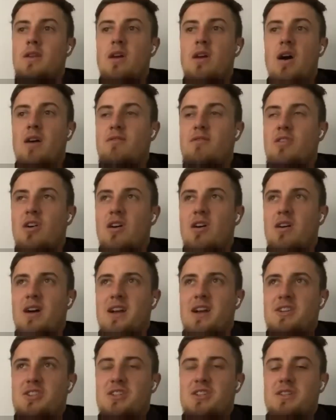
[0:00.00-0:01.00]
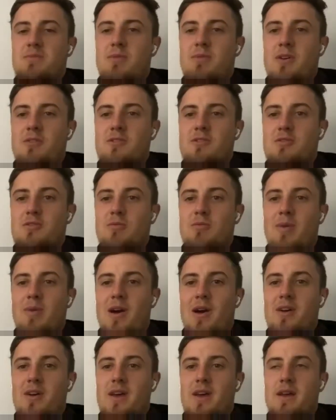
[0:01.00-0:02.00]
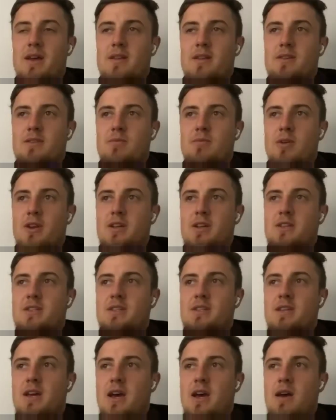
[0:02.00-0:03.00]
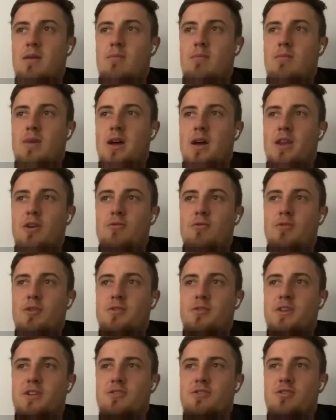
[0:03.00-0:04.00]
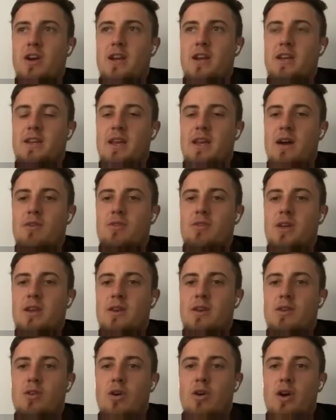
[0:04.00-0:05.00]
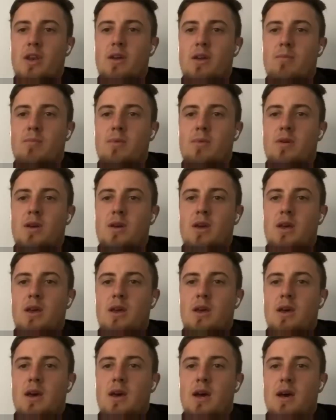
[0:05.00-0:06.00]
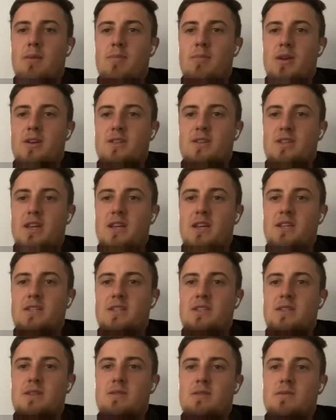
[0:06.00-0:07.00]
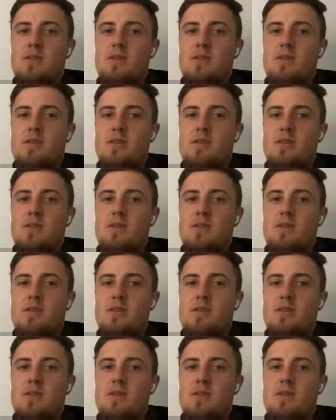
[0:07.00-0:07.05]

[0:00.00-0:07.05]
I've not actually spoken to them about it, to be honest. I know Root is training down in Nottingham because he's